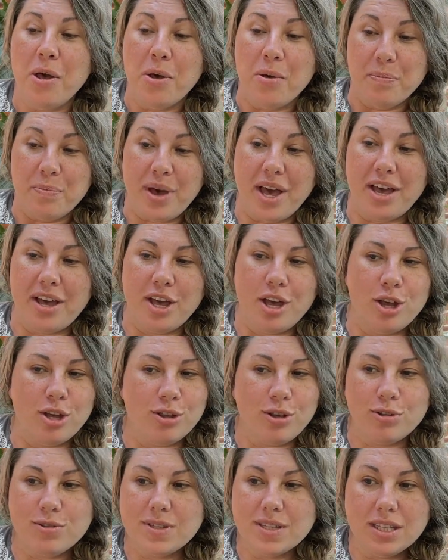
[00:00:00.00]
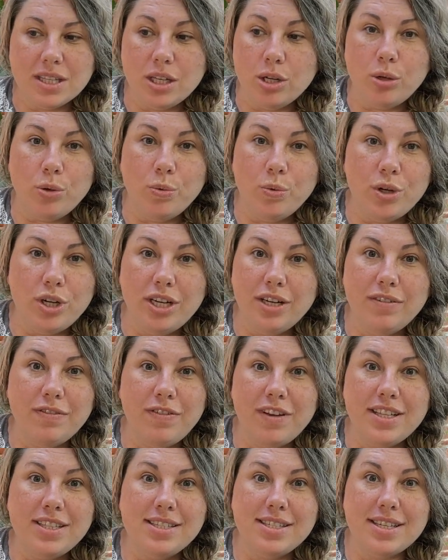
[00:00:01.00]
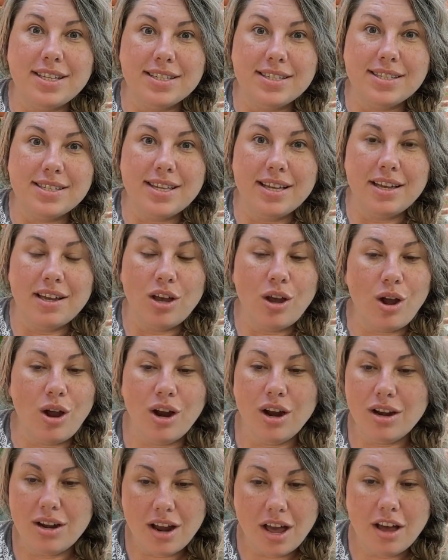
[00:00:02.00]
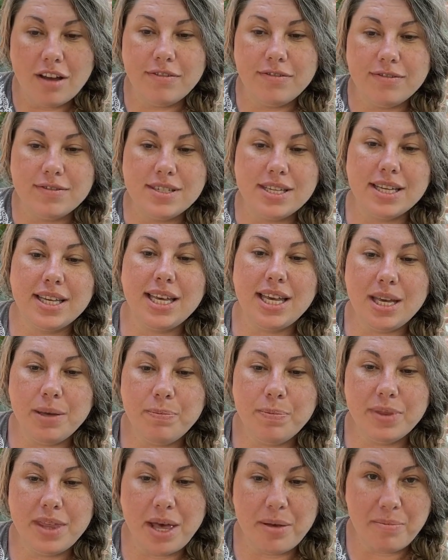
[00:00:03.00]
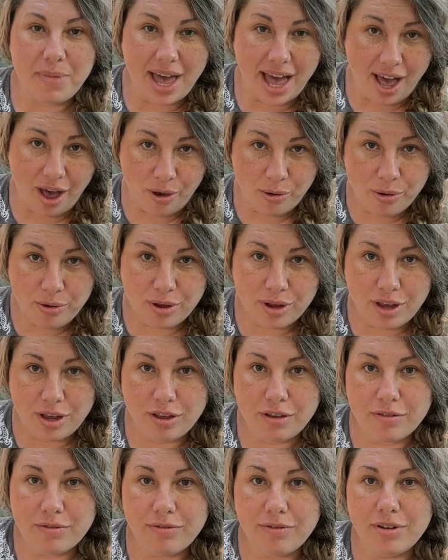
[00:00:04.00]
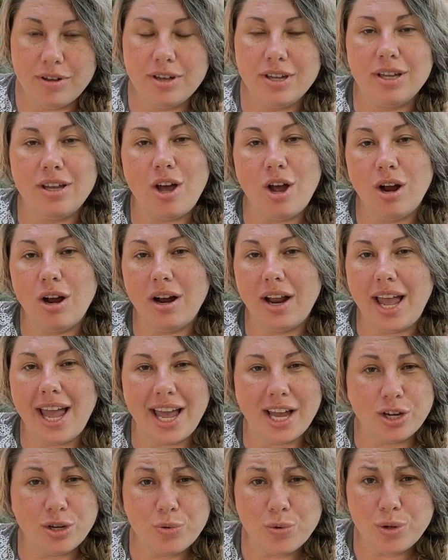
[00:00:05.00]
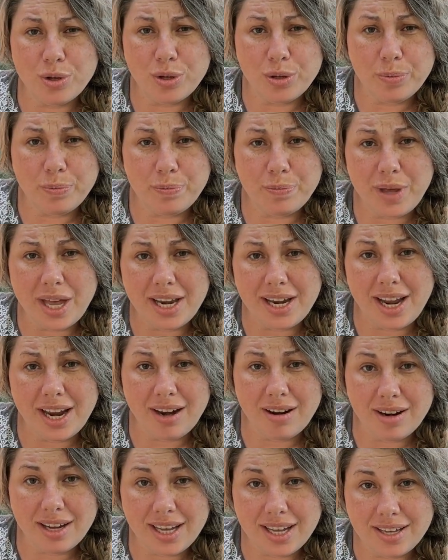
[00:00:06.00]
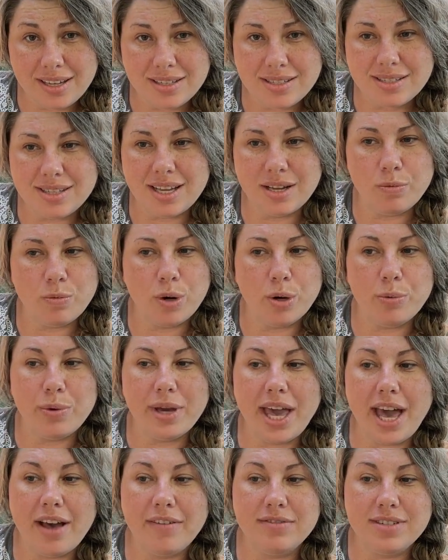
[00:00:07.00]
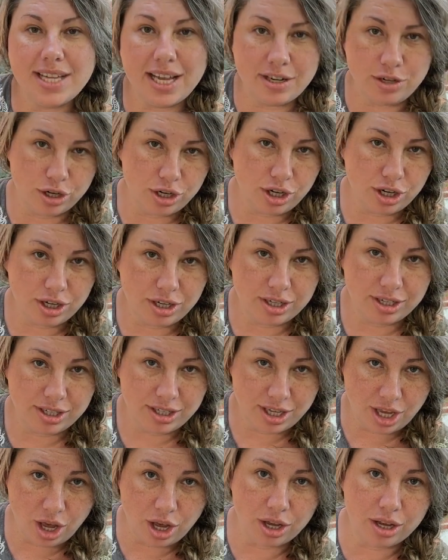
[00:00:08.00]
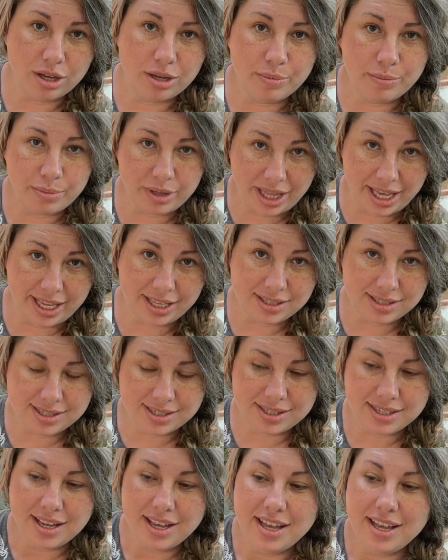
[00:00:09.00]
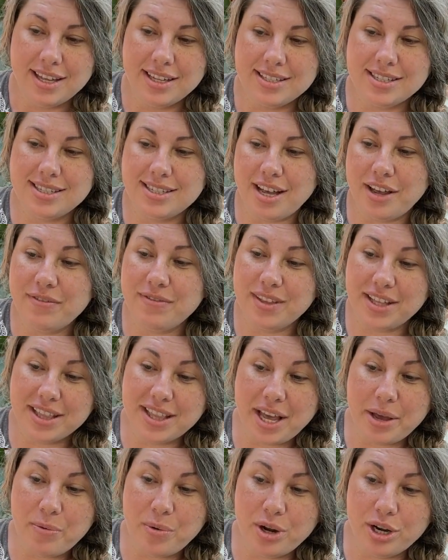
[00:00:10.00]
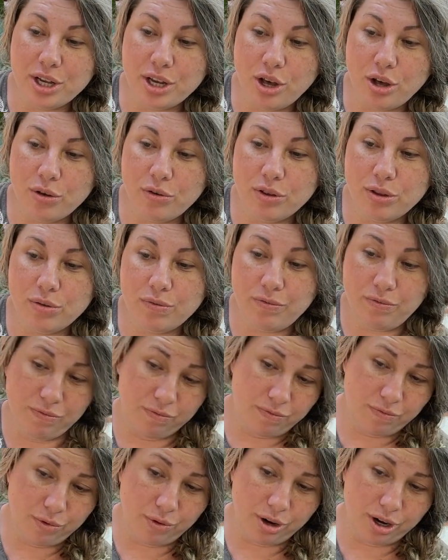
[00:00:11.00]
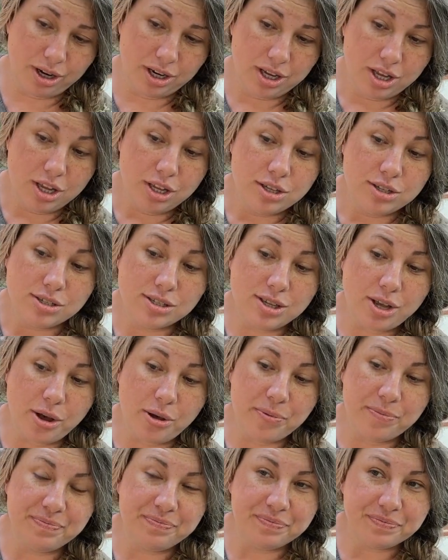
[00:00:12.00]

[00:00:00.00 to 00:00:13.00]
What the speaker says: But those little wooden fences are enough to keep them out of our annual bed areas and where we have tender young plants and stuff that they want to go for. So